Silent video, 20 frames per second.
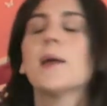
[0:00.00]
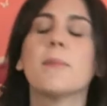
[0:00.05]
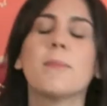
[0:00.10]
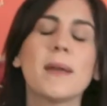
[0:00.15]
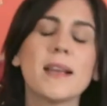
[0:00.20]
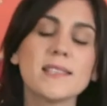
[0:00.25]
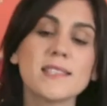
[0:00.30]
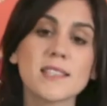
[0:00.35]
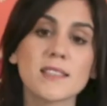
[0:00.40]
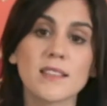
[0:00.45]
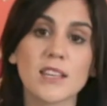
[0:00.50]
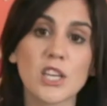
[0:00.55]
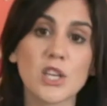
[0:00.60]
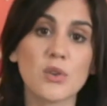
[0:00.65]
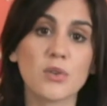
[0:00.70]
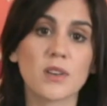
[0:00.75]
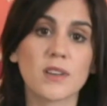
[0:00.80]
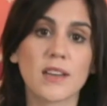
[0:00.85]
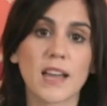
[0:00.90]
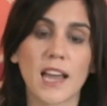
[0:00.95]
Basically,
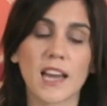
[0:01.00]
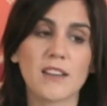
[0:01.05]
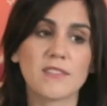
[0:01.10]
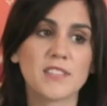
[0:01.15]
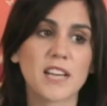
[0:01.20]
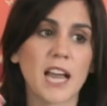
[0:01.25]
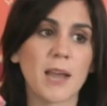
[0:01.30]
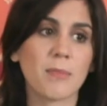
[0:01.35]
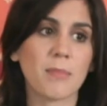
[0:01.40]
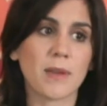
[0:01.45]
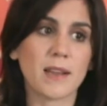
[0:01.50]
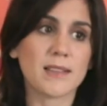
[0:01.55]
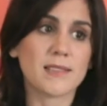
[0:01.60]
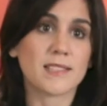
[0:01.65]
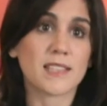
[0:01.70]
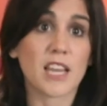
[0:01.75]
you can kind of type in,